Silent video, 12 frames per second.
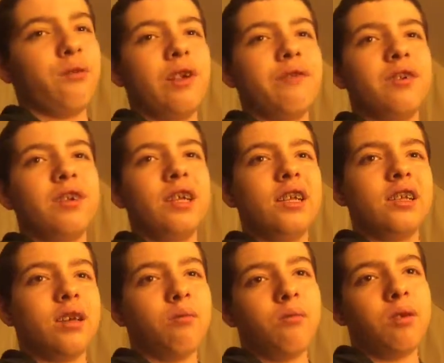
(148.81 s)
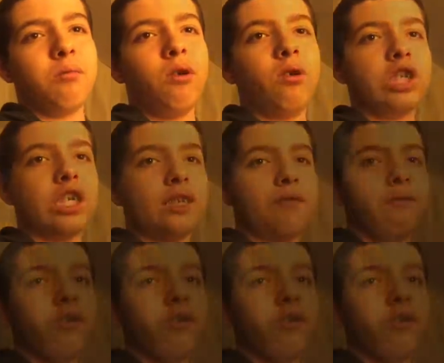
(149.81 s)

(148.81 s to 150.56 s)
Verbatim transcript: whatever it is. I'm apologizing.